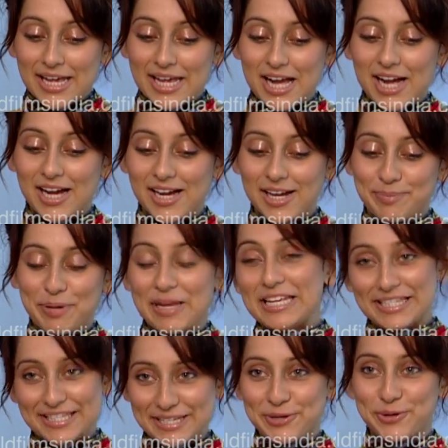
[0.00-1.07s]

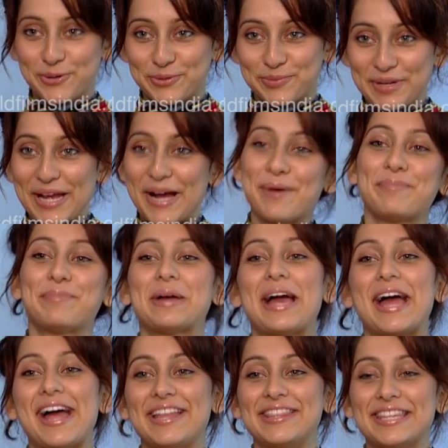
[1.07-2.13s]
PNC called me up
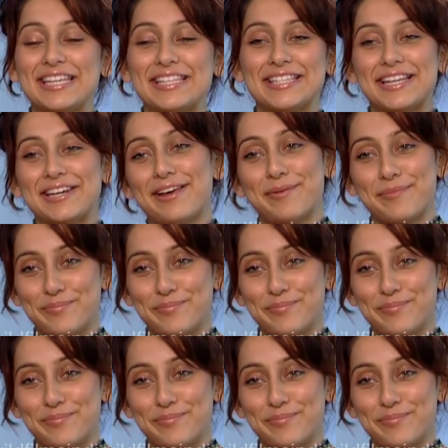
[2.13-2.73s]
and they said,